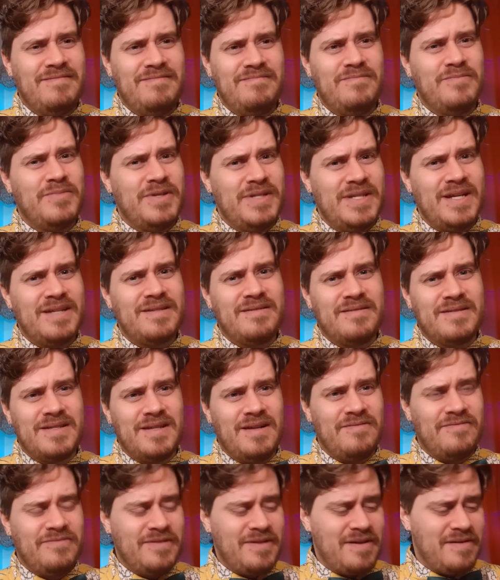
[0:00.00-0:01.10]
protect
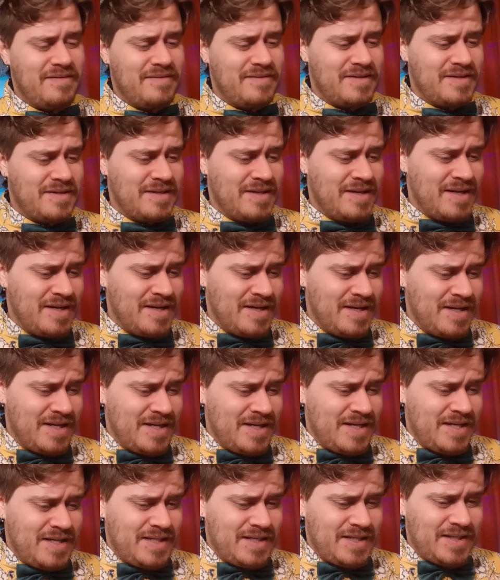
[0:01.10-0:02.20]
yourself and others.
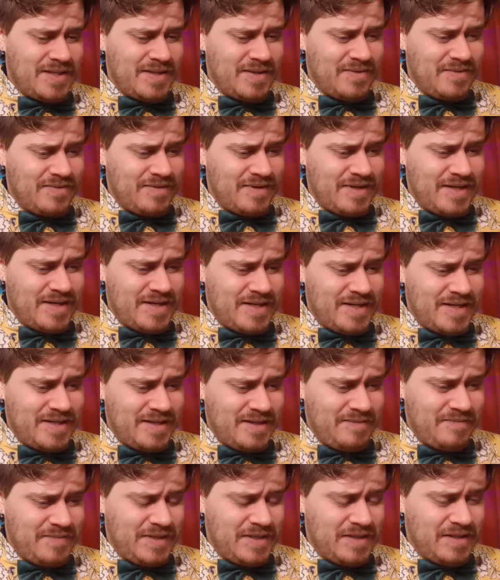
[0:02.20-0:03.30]
So
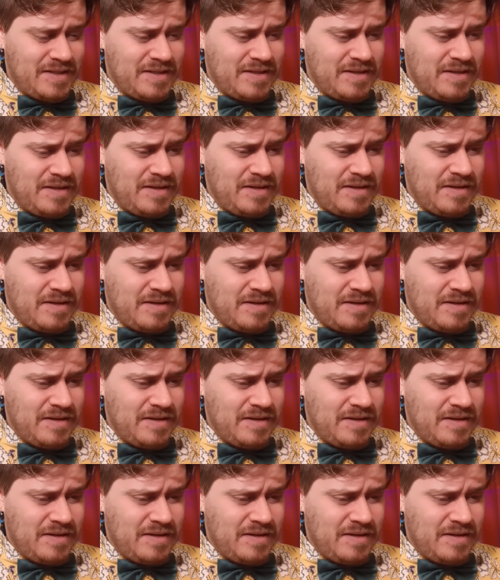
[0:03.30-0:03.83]
let me see.